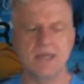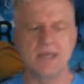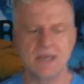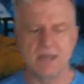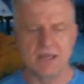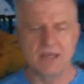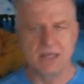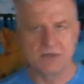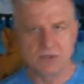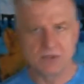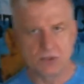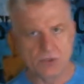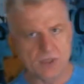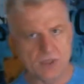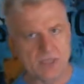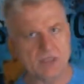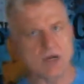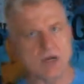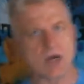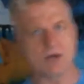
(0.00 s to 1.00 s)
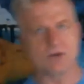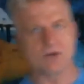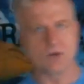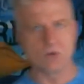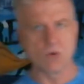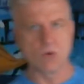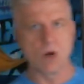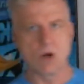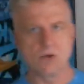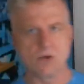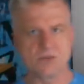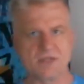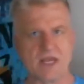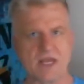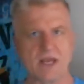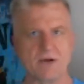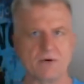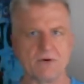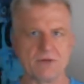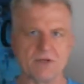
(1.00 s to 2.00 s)
including Dr.
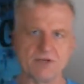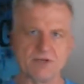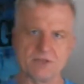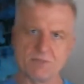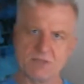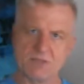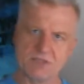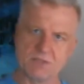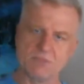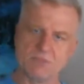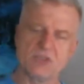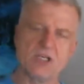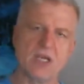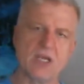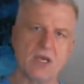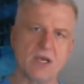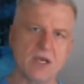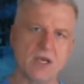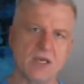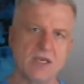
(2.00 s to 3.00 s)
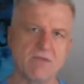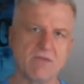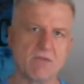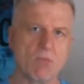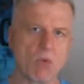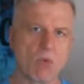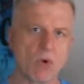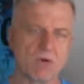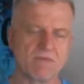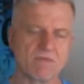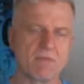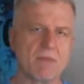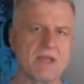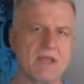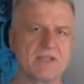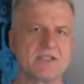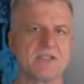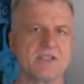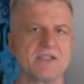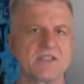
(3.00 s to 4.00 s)
Rosedale, and there's been some even more
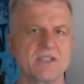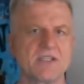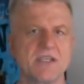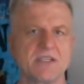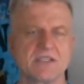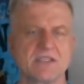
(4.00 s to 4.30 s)
information since